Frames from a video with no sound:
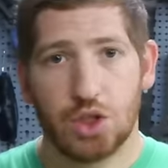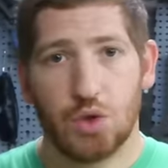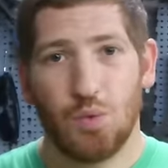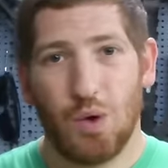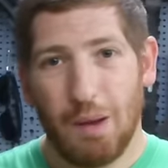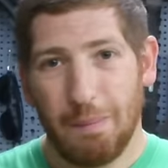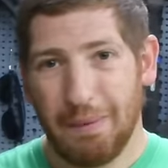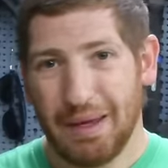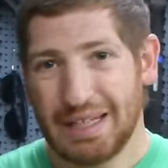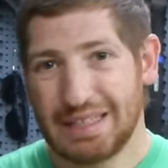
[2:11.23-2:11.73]
So the
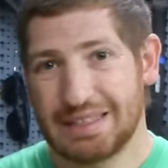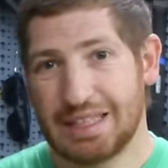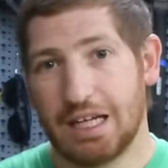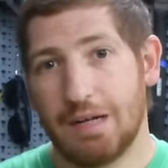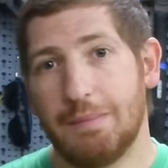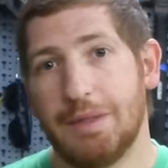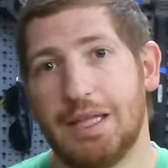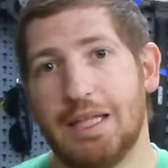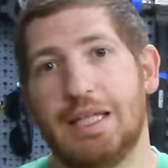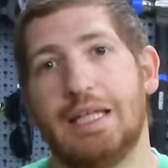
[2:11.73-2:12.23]
Wattbike's
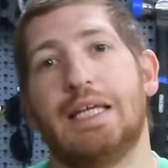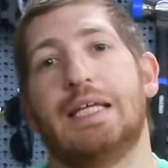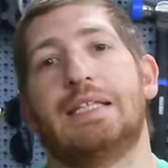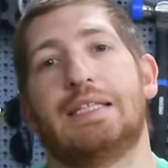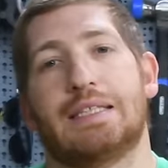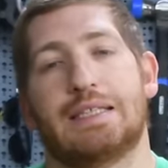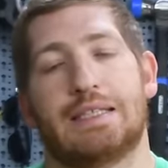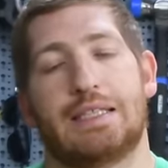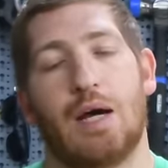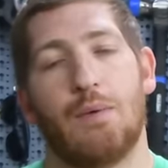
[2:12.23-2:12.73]
going to be the
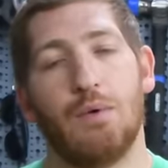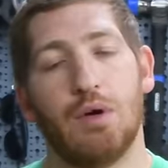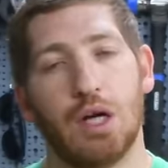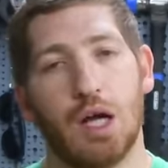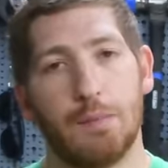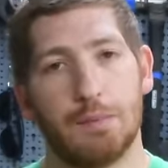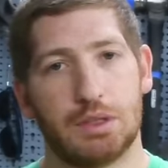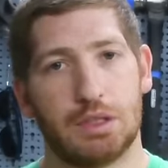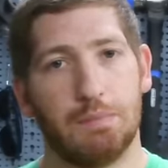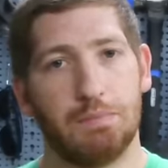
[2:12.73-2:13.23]
easiest. That one
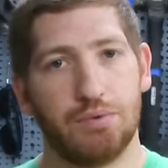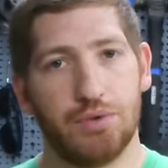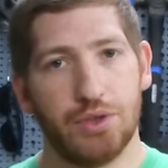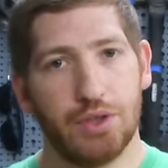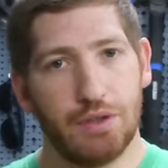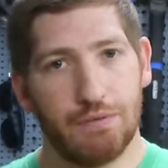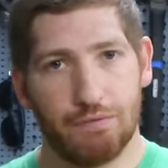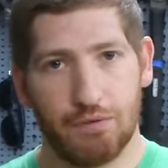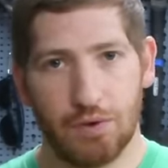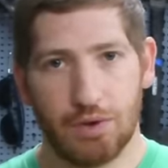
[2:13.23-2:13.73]
comes
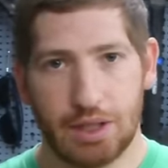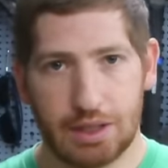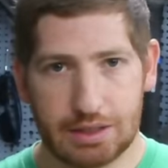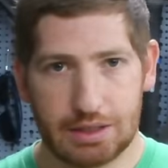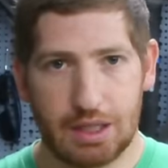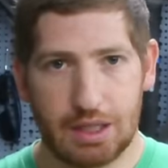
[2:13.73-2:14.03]
completely fully